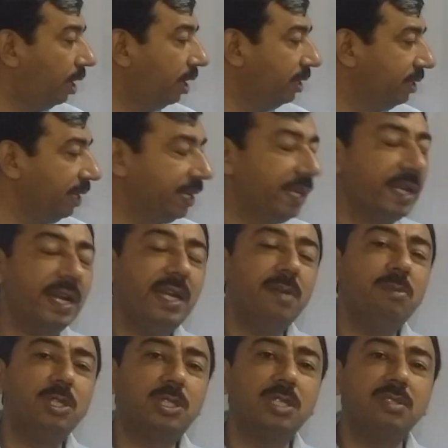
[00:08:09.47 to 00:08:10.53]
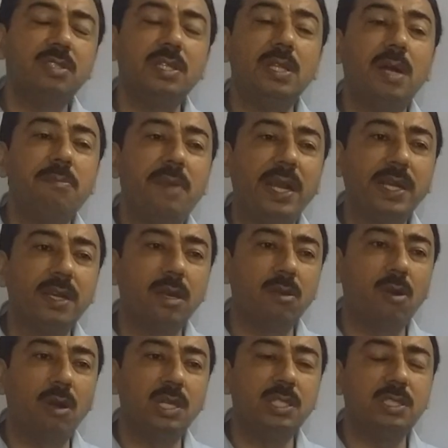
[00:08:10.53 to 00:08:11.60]
taking admissions in the medical
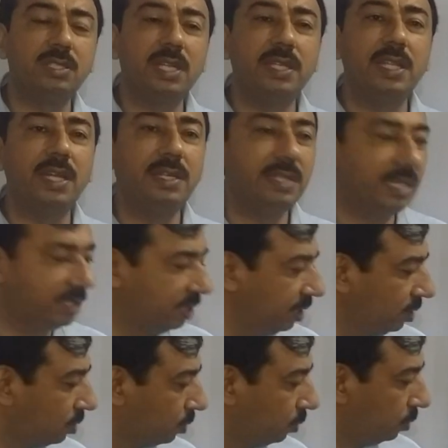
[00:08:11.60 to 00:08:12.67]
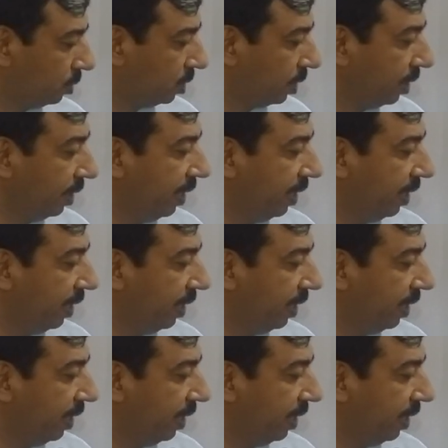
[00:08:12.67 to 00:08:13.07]
colleges and the nursing schools.